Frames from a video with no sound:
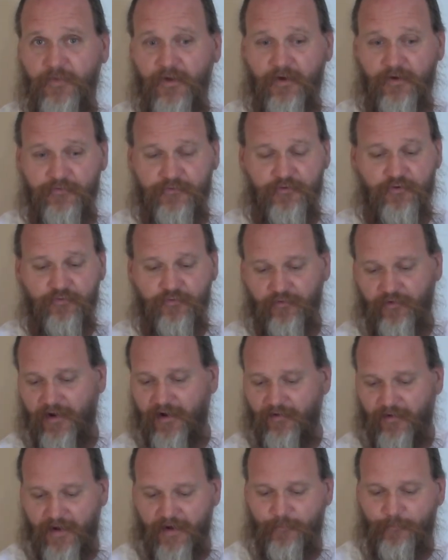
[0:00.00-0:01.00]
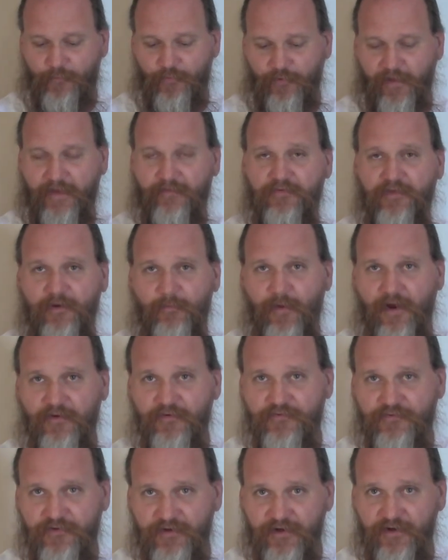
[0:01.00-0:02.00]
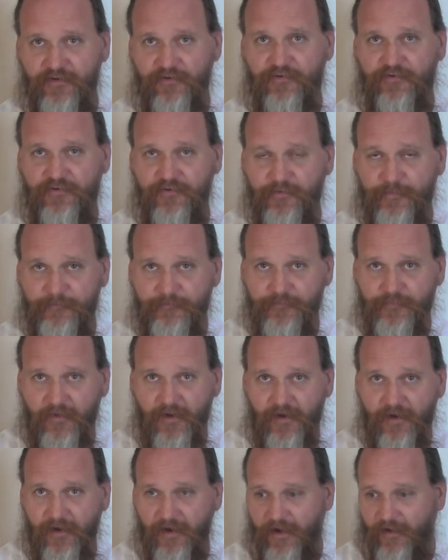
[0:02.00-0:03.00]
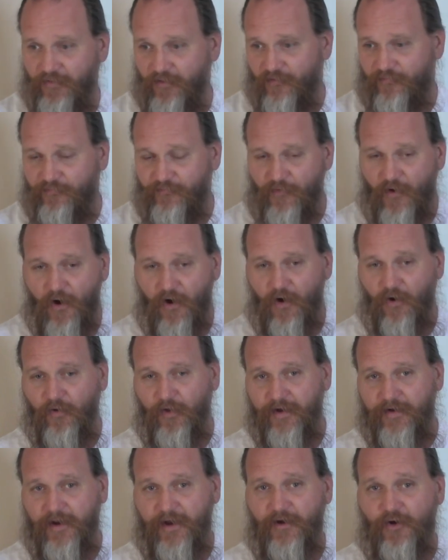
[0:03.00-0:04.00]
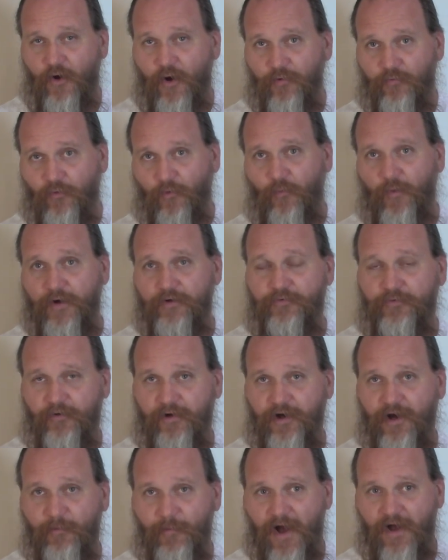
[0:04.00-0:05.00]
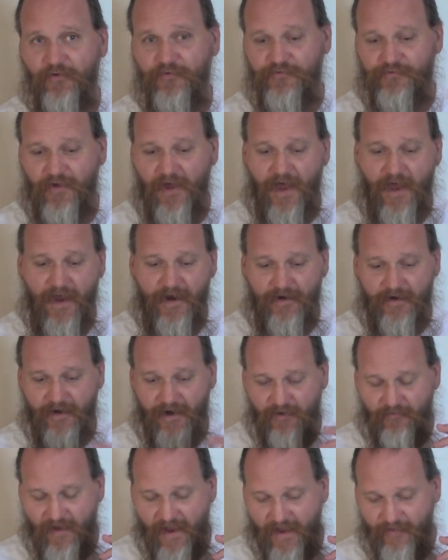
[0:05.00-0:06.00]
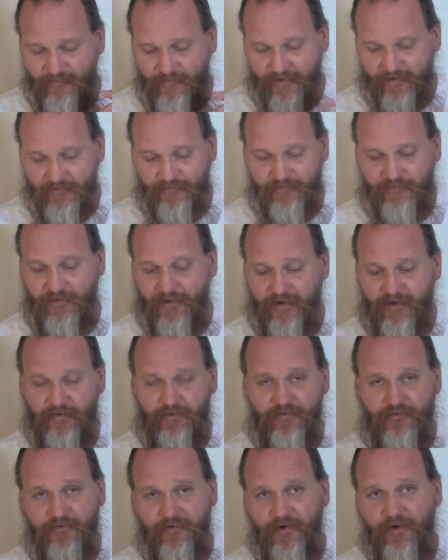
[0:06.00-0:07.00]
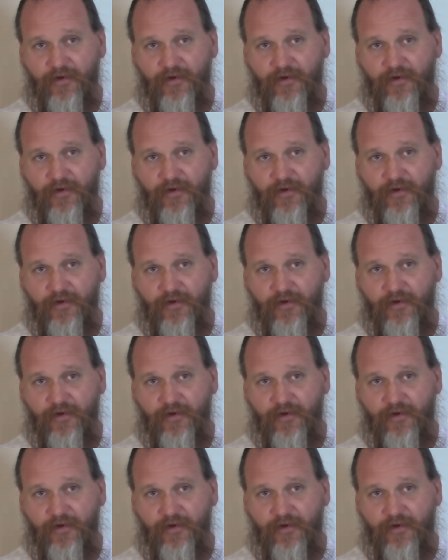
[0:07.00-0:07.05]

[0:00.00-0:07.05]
because usually I like planting my seeds in the fall and then overwintering them outside, and I've had these things